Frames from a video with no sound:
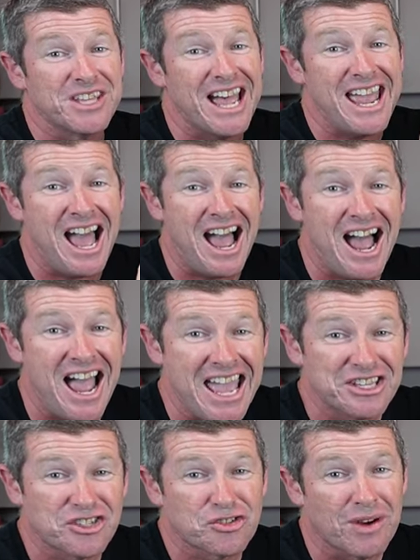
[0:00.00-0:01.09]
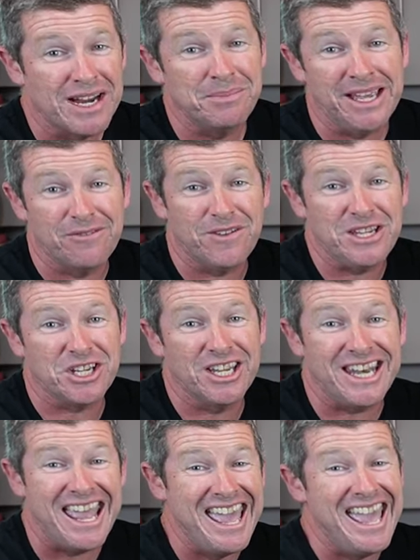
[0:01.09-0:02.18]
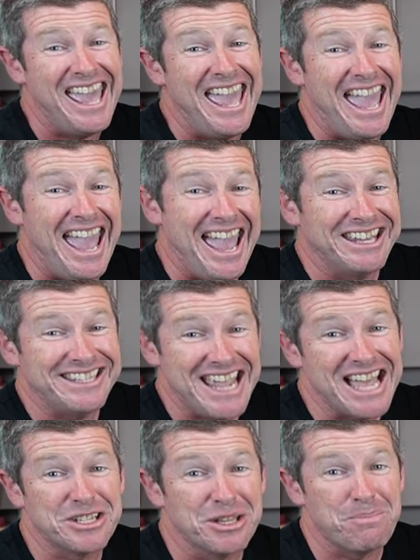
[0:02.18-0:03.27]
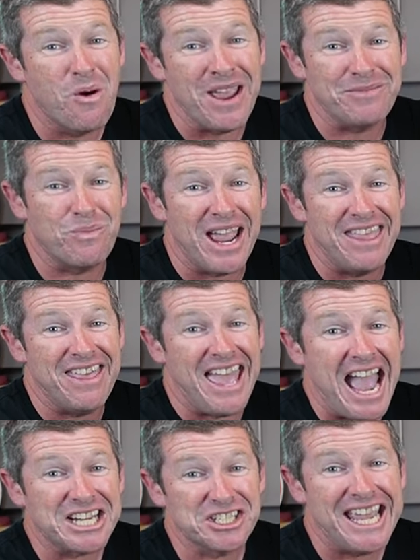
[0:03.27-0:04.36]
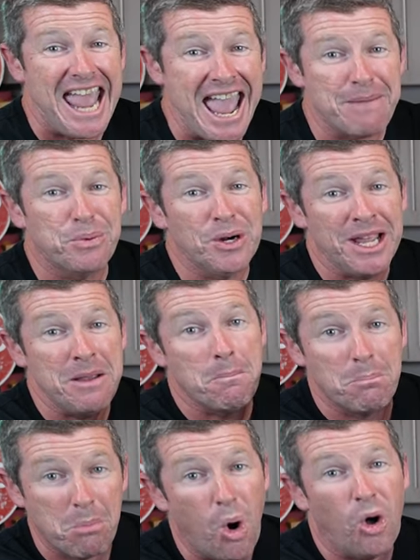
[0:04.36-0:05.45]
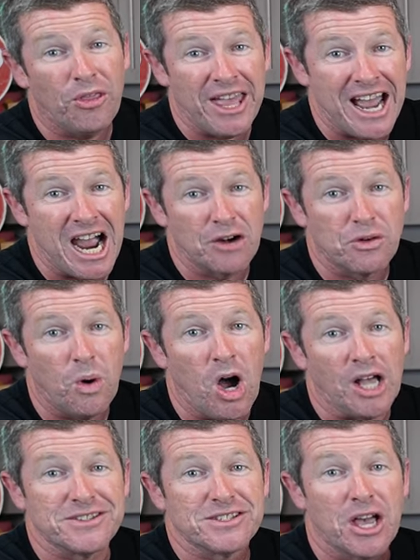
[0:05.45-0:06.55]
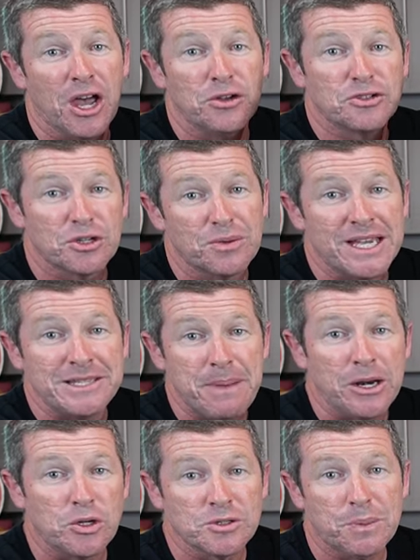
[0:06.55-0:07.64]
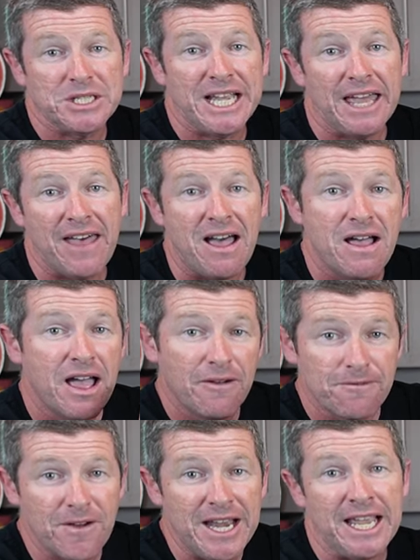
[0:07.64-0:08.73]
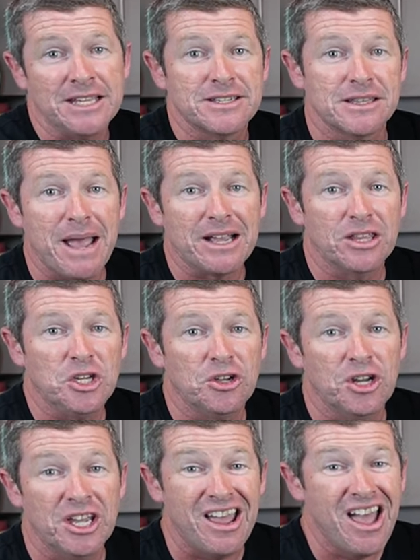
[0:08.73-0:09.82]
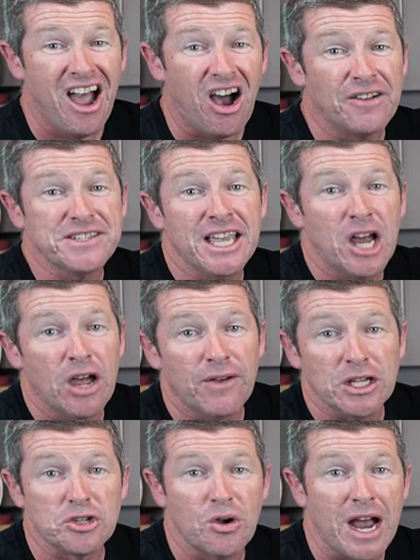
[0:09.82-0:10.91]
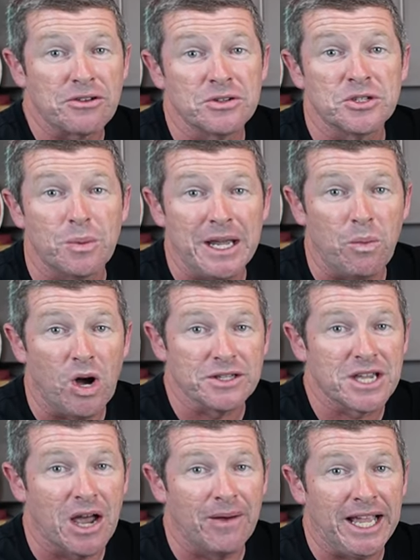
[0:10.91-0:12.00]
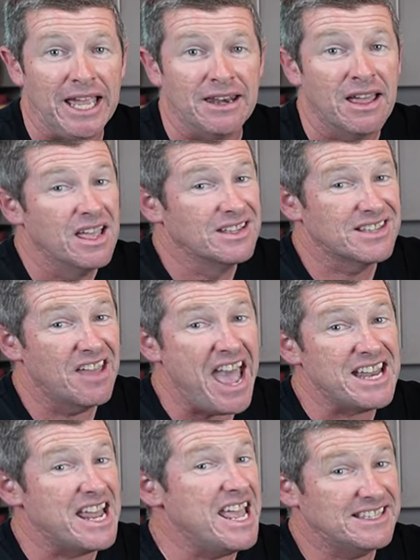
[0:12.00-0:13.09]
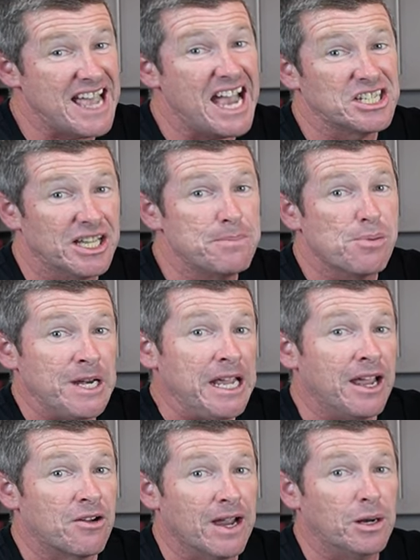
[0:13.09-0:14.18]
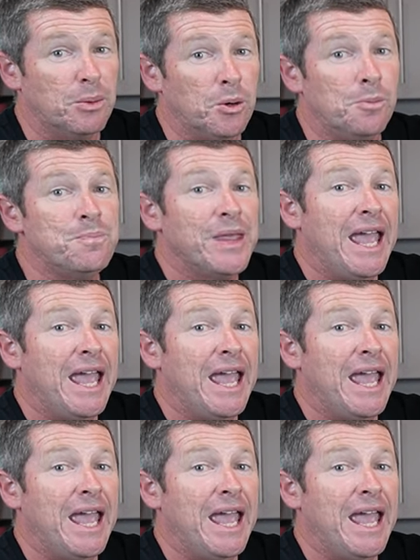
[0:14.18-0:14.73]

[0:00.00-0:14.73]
They are extremely efficient, down to the point where they're actually outputting more than 100 watts. So two of these panels put together, feeding into the back of the unit, I've seen over 220 watts going in. So that is actually pretty incredible.